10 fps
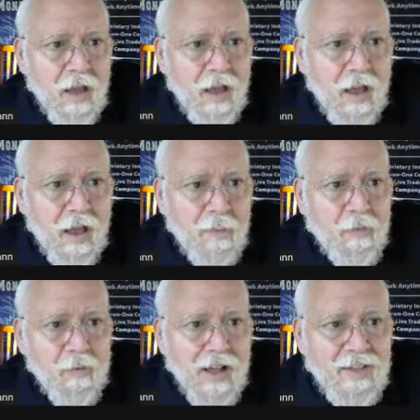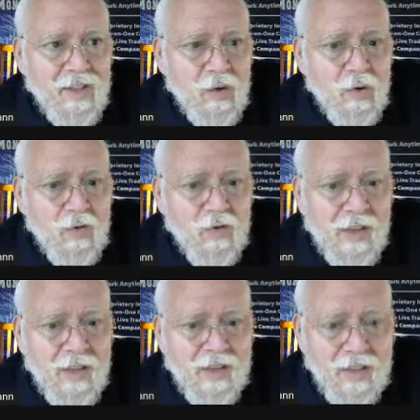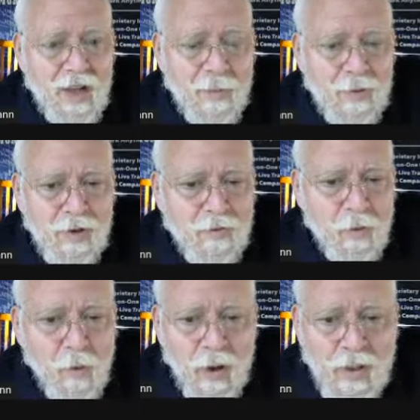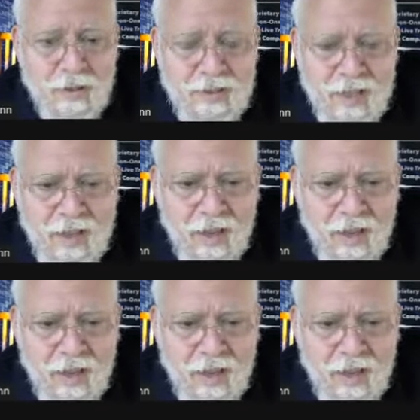It provides a news feed. There's a couple different ones.